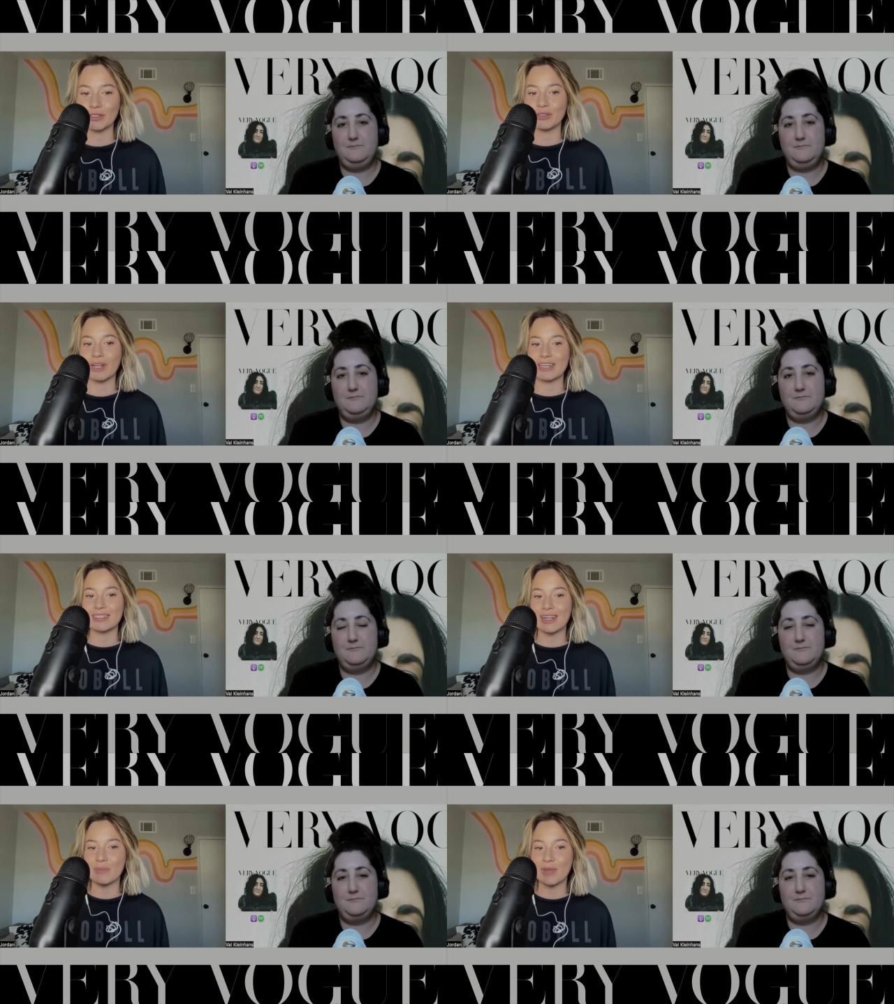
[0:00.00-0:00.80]
Speaker 1: Do Less
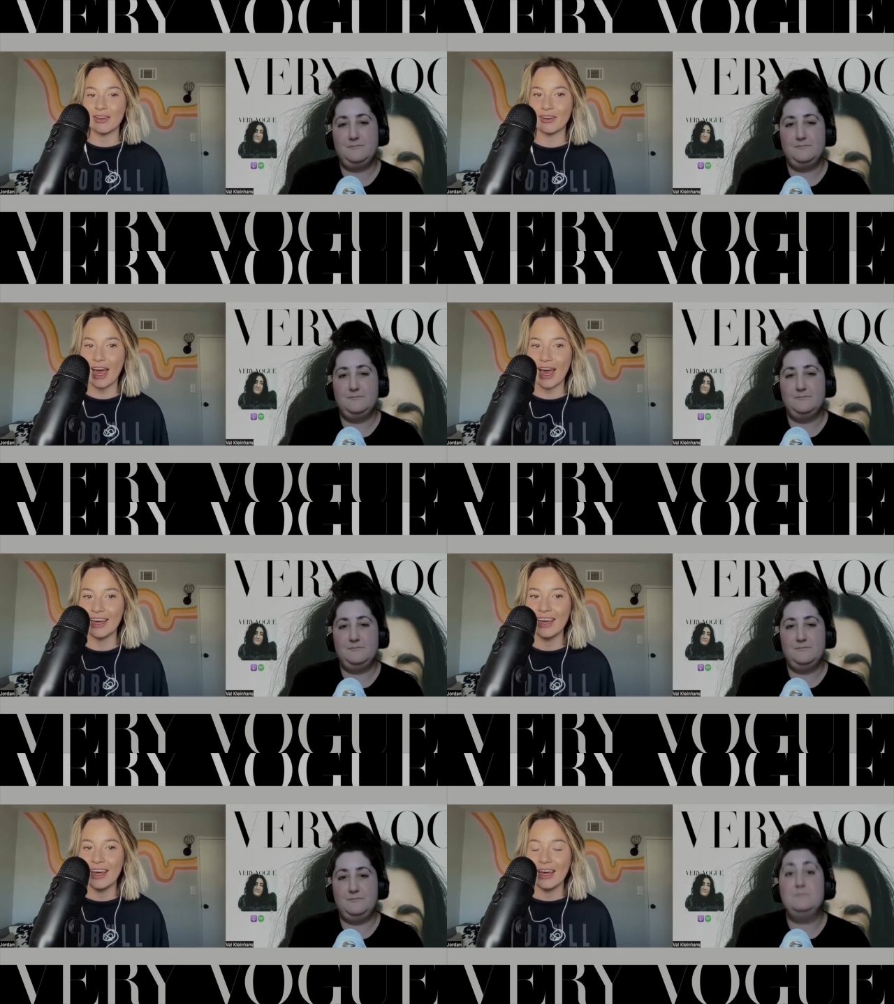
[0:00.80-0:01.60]
Club, the other
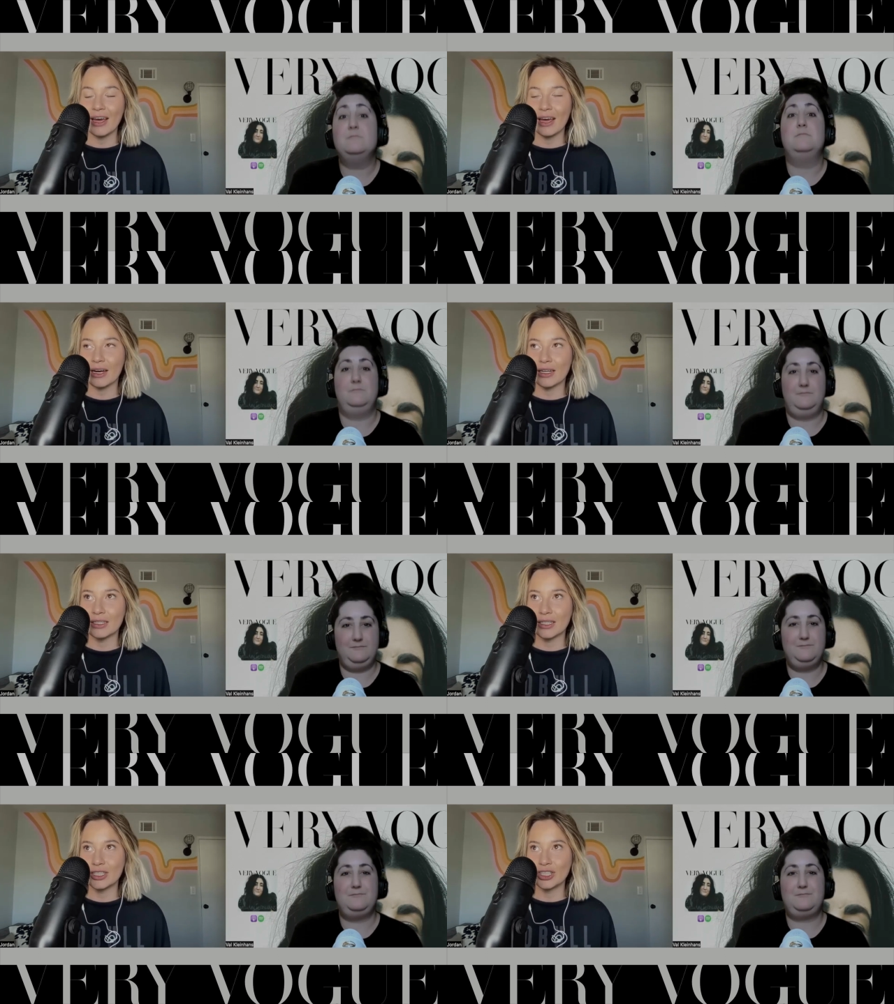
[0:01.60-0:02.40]
day,
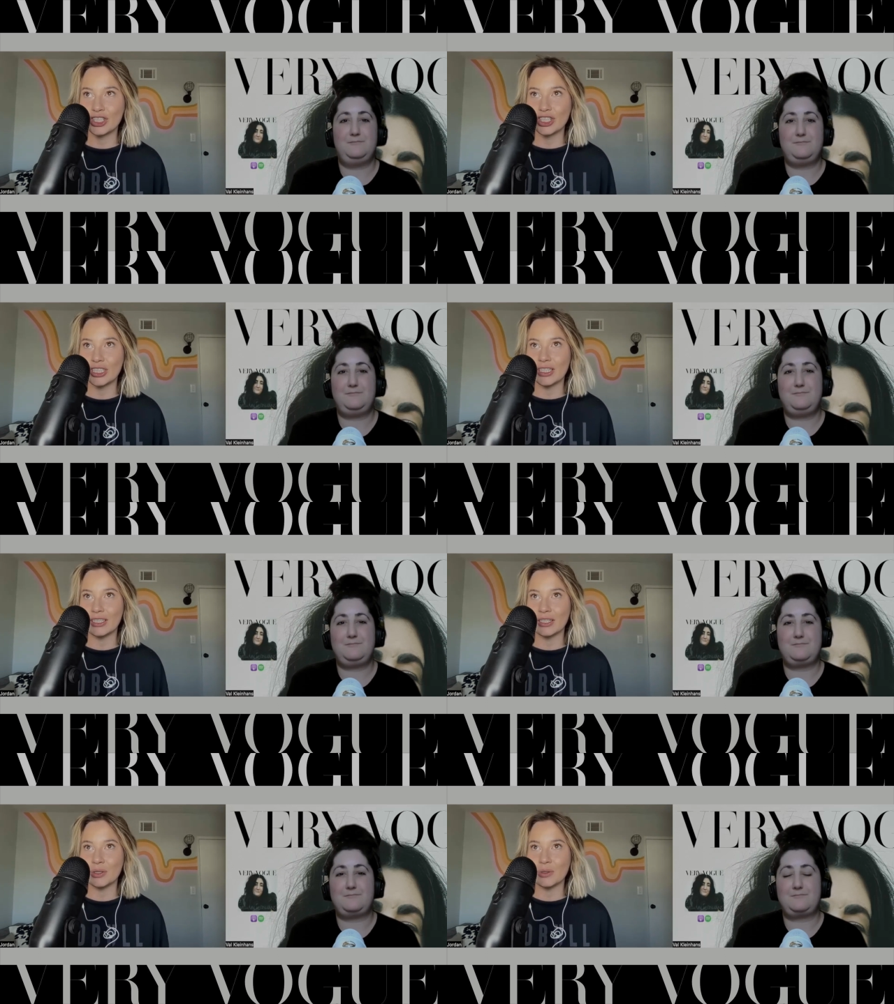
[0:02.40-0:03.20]
and
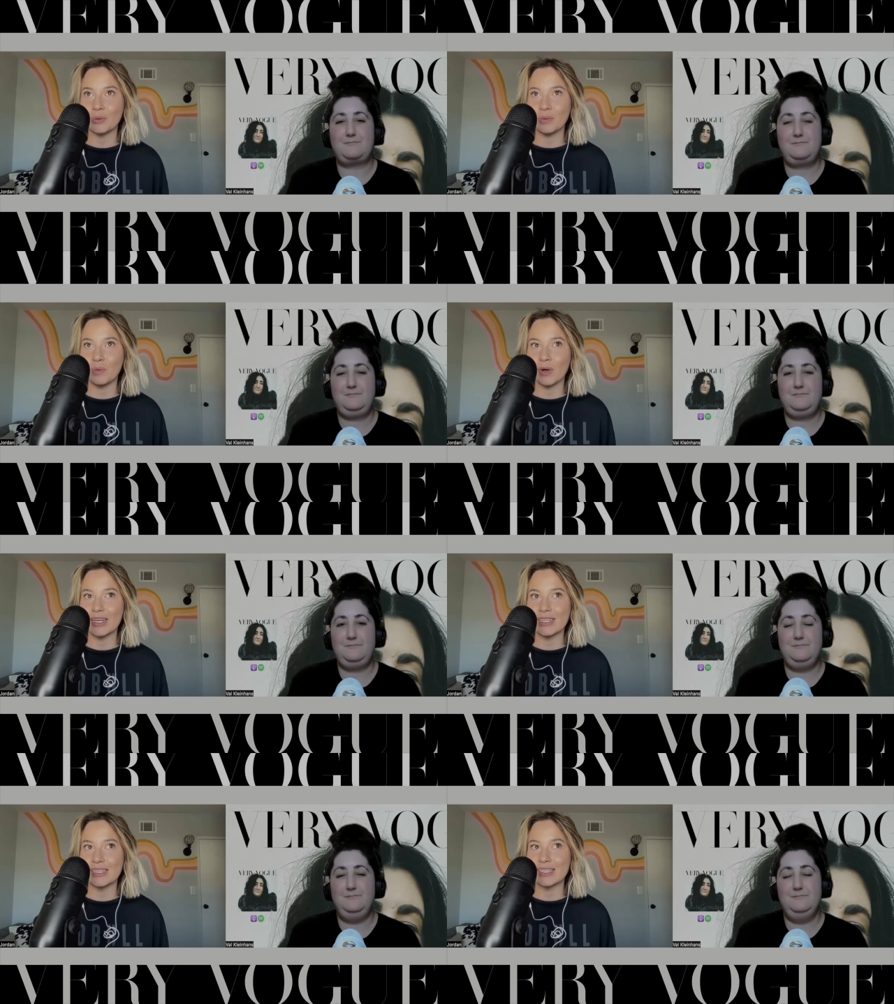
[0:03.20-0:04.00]
she
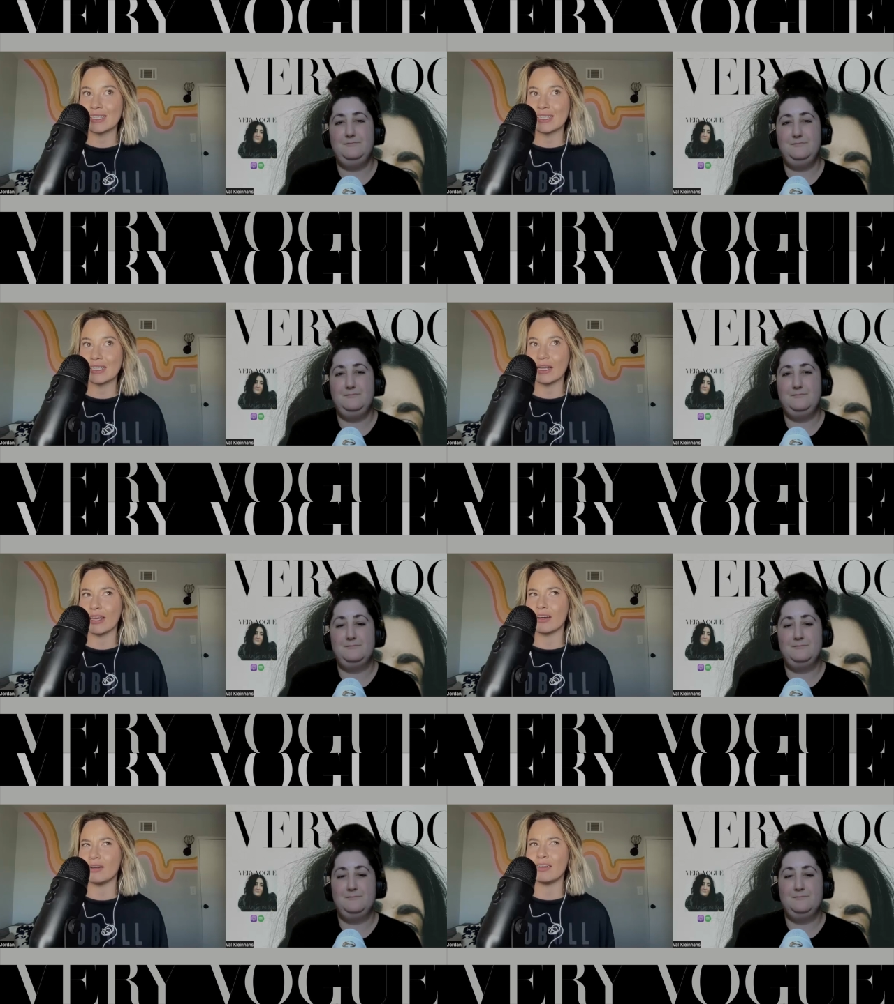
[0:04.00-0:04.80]
was
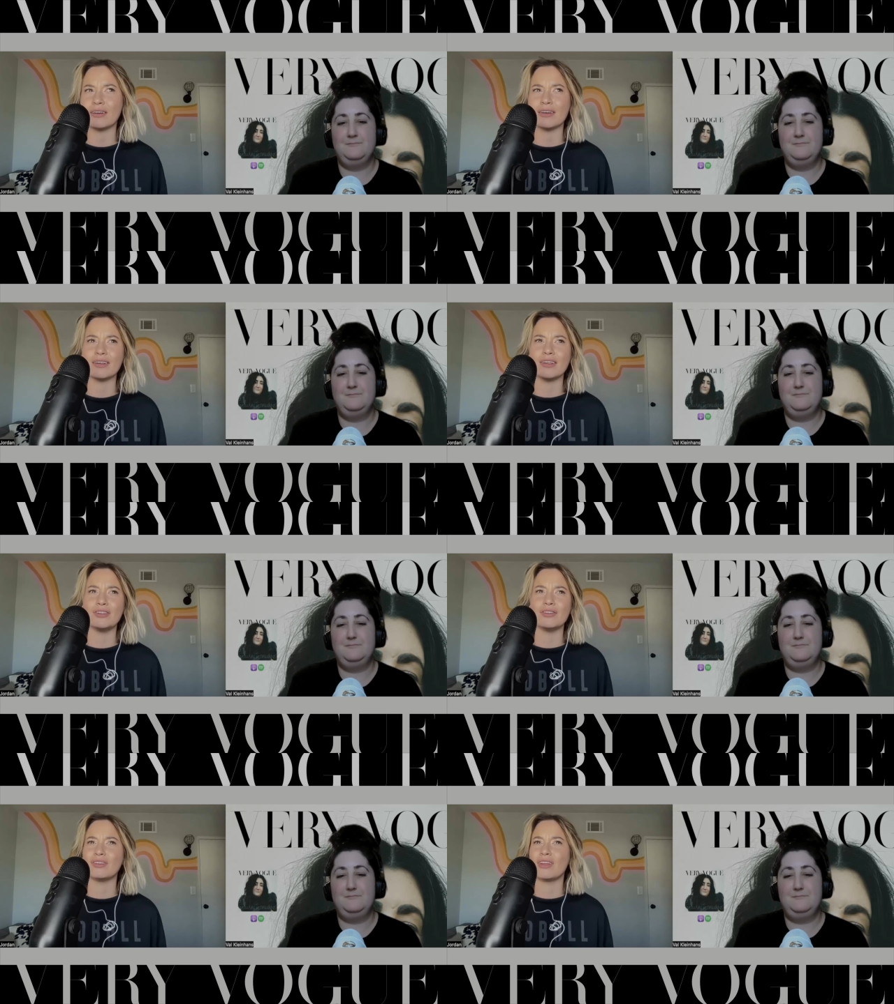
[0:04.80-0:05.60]
like, "Oh,
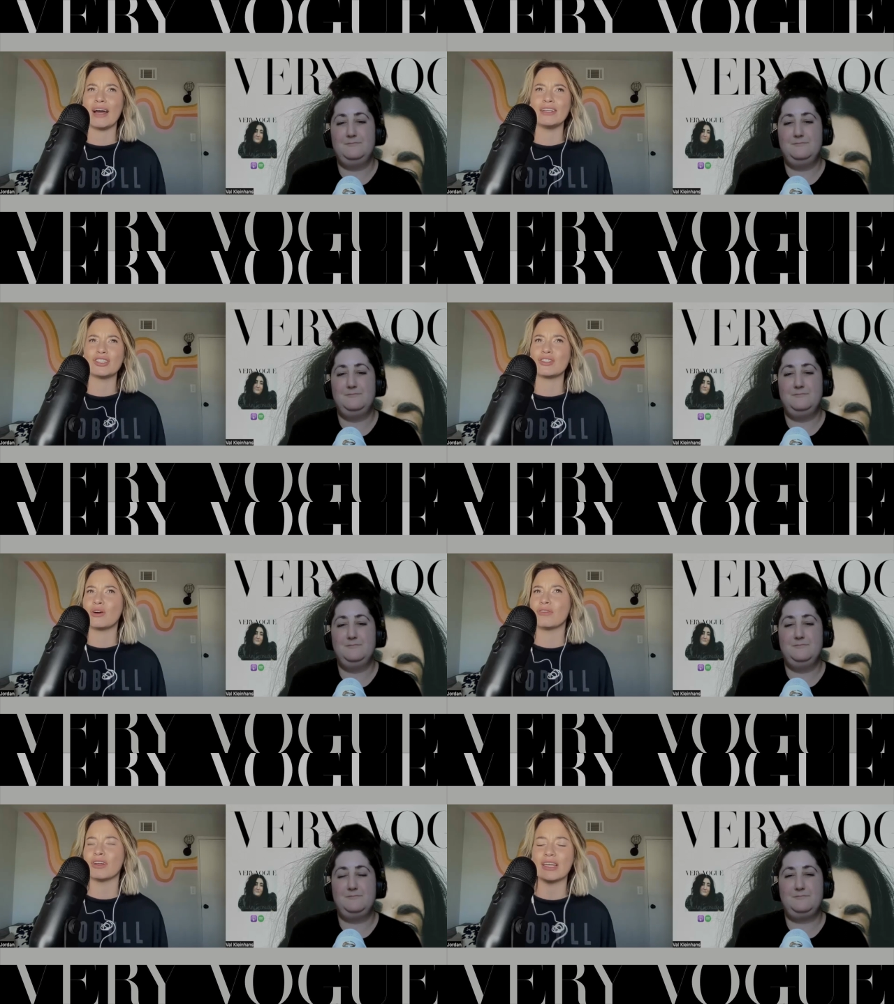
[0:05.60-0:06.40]
I just
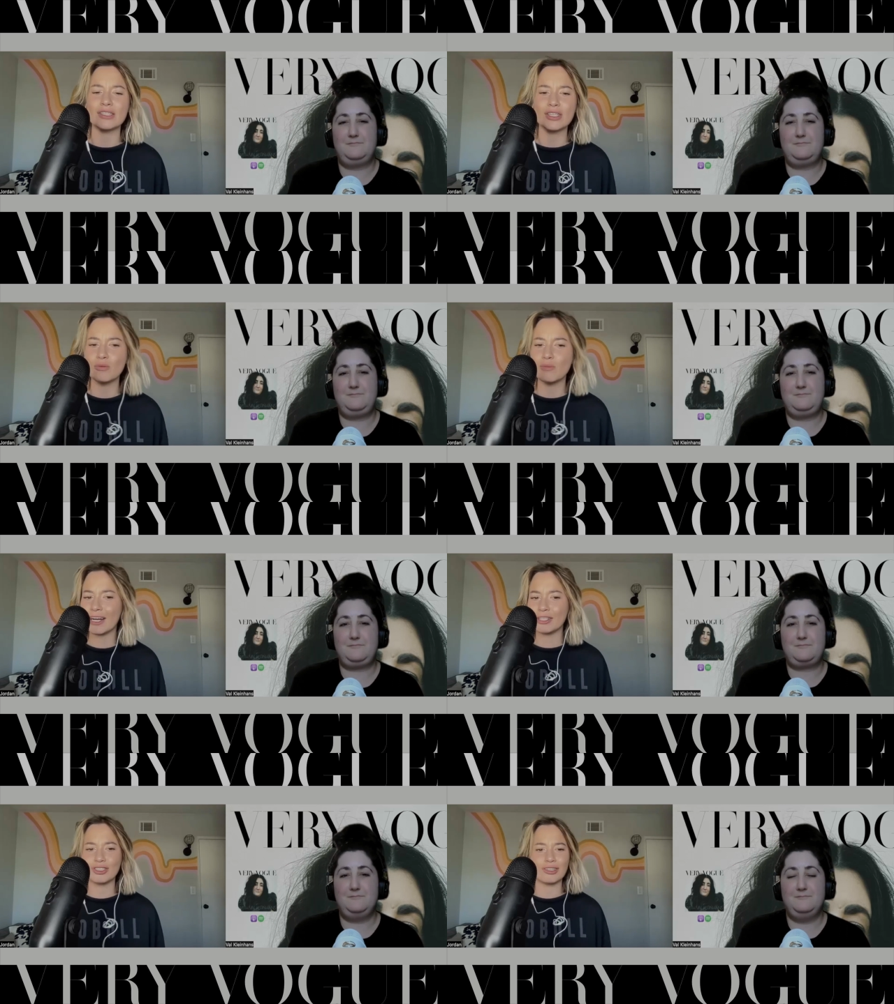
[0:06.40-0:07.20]
overthink so
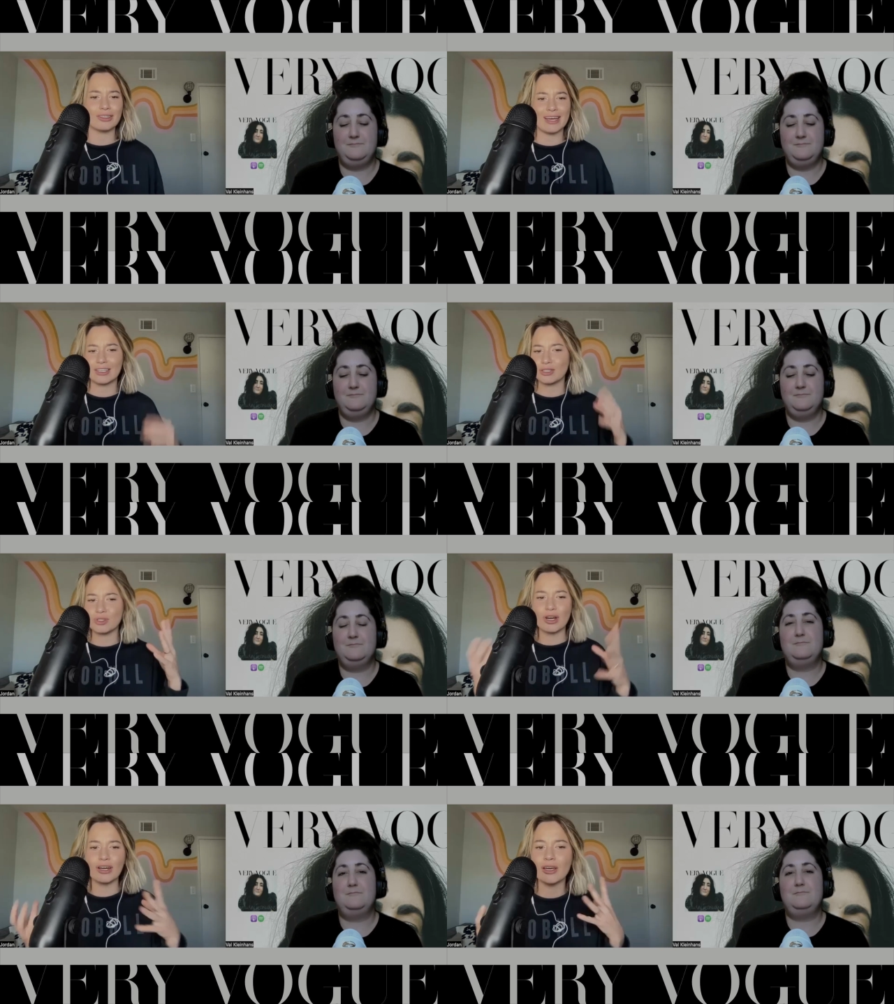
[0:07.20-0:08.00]
much," or like she was
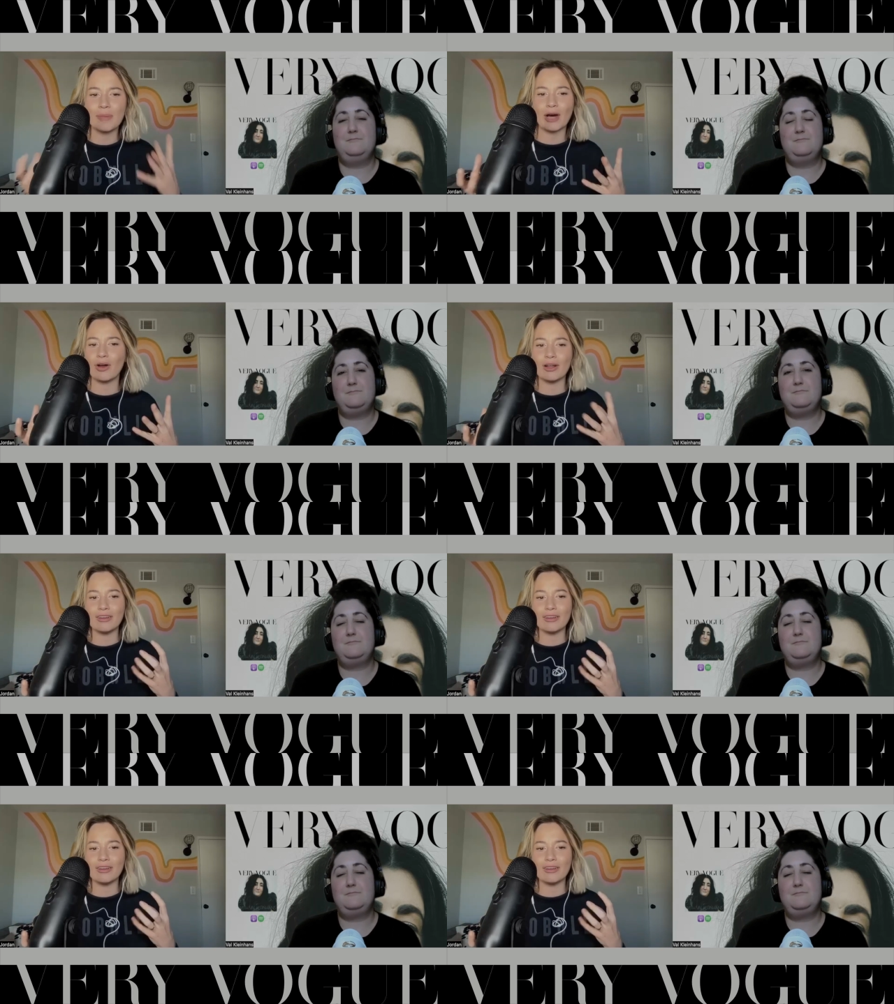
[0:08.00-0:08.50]
talking about all